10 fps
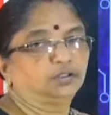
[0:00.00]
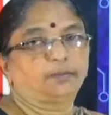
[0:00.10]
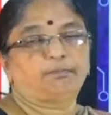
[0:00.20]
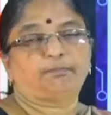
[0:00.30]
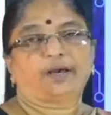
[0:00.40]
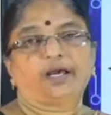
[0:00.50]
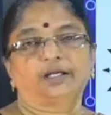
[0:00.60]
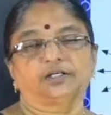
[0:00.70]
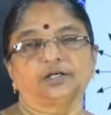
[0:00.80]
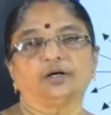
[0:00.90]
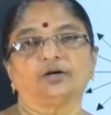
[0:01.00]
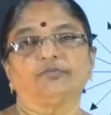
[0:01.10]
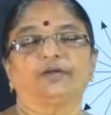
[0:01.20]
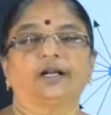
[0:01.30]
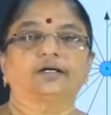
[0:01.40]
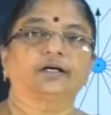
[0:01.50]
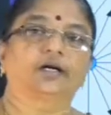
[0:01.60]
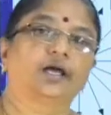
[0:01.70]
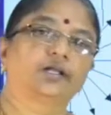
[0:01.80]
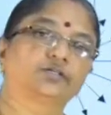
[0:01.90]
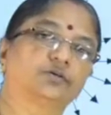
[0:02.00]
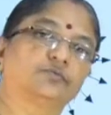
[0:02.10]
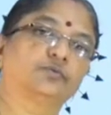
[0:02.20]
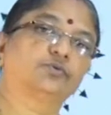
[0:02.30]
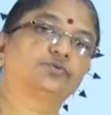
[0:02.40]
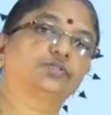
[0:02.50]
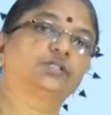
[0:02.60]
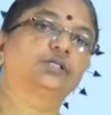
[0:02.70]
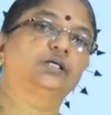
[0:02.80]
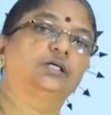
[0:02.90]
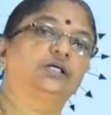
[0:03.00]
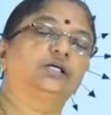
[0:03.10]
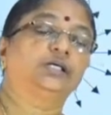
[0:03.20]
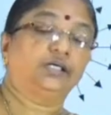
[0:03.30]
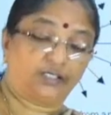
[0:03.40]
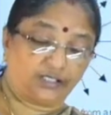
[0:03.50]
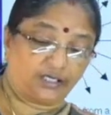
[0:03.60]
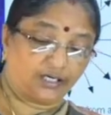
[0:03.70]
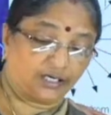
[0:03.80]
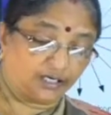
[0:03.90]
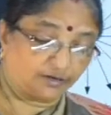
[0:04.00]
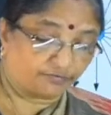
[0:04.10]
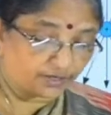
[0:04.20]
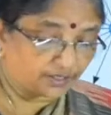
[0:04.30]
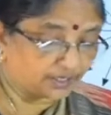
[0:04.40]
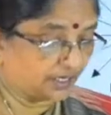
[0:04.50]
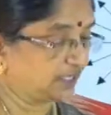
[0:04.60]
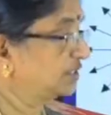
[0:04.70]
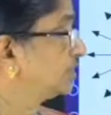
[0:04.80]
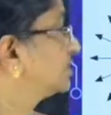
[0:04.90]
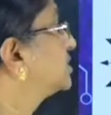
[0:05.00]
the pattern of electric lines of force in different cases.